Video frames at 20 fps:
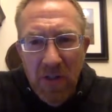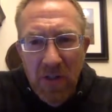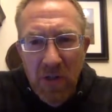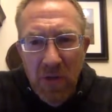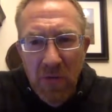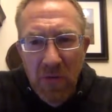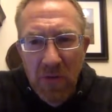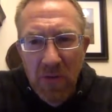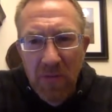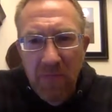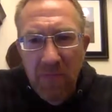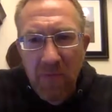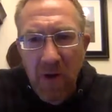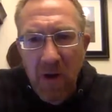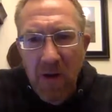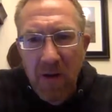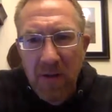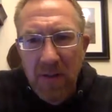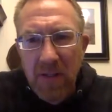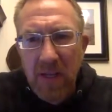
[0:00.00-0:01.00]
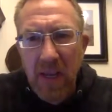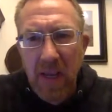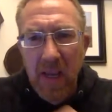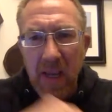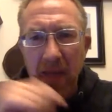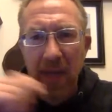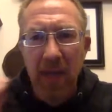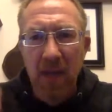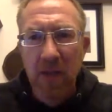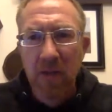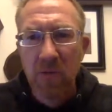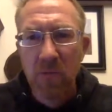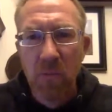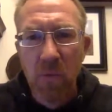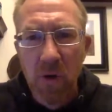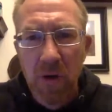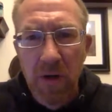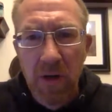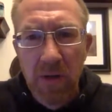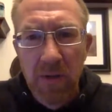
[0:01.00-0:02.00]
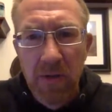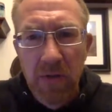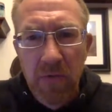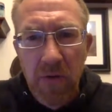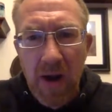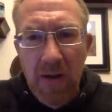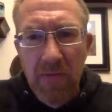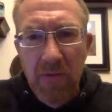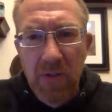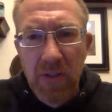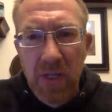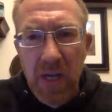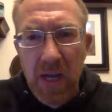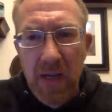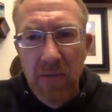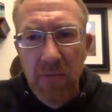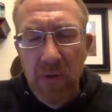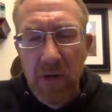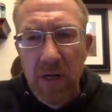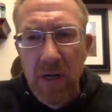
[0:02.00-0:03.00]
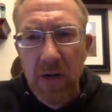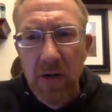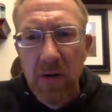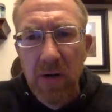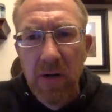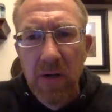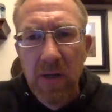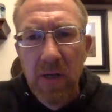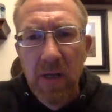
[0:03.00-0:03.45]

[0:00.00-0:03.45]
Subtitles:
2 in the front and 1 on the driver's side rear.